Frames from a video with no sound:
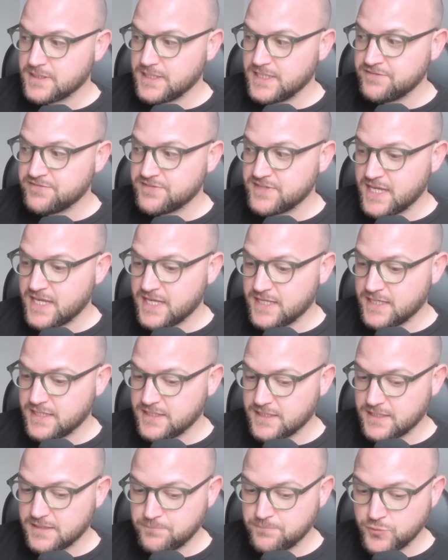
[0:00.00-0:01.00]
if
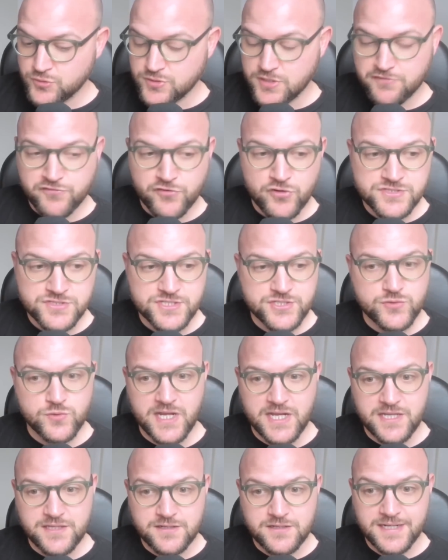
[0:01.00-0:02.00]
they put their forces
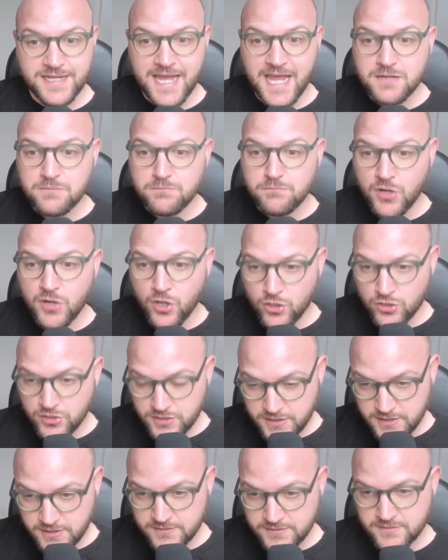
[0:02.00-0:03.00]
together, can
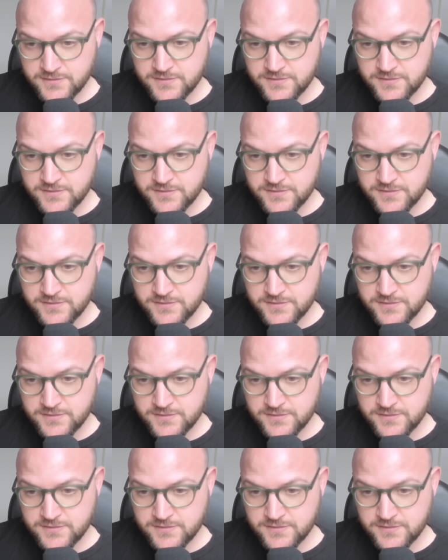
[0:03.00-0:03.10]
block